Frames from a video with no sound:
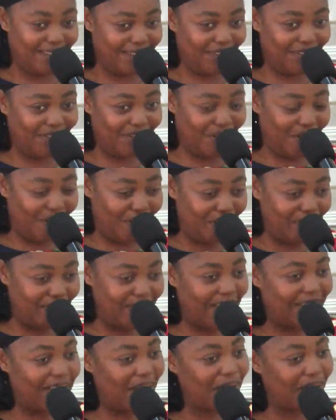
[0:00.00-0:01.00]
solved,
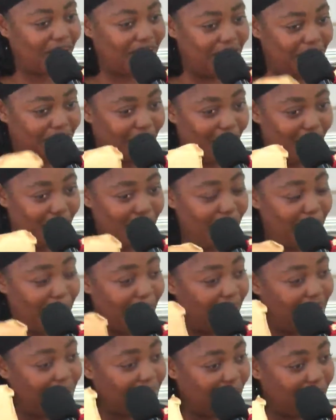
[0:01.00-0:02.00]
that I will give God, me and
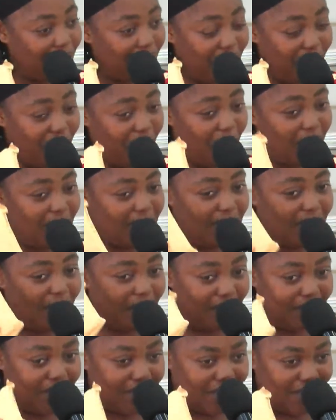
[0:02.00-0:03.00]
my husband will give God
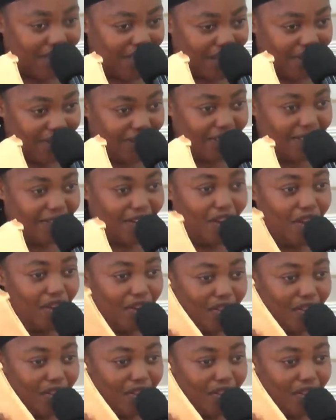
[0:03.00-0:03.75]
70,000.